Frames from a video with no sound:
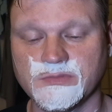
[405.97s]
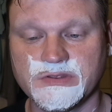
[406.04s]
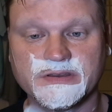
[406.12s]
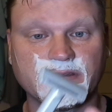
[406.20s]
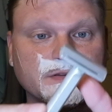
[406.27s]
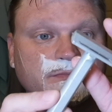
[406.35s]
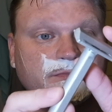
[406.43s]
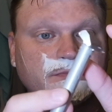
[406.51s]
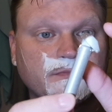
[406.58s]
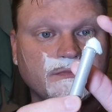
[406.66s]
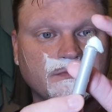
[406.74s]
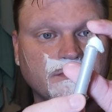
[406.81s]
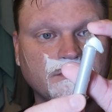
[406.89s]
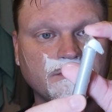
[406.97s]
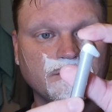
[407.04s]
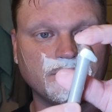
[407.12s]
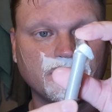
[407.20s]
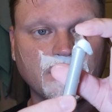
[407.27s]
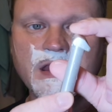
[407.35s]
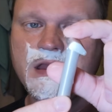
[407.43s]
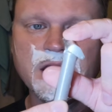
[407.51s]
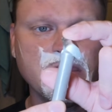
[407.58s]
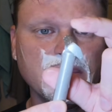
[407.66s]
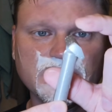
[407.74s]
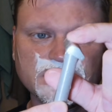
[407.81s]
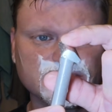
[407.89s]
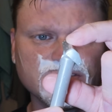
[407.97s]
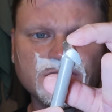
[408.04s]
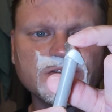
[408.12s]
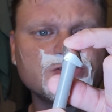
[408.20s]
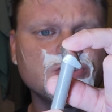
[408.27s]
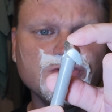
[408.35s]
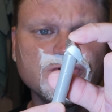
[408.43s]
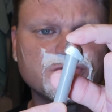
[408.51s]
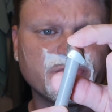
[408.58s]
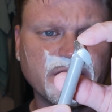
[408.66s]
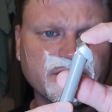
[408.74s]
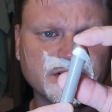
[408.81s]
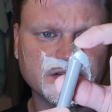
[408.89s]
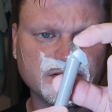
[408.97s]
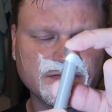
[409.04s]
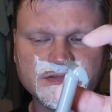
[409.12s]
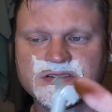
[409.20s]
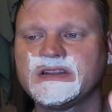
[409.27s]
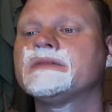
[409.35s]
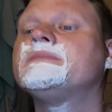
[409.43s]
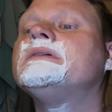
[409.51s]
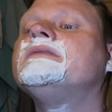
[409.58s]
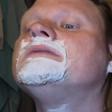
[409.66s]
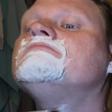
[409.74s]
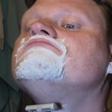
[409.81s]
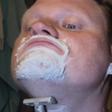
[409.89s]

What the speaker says: There's not a huge pivot, slight pivot.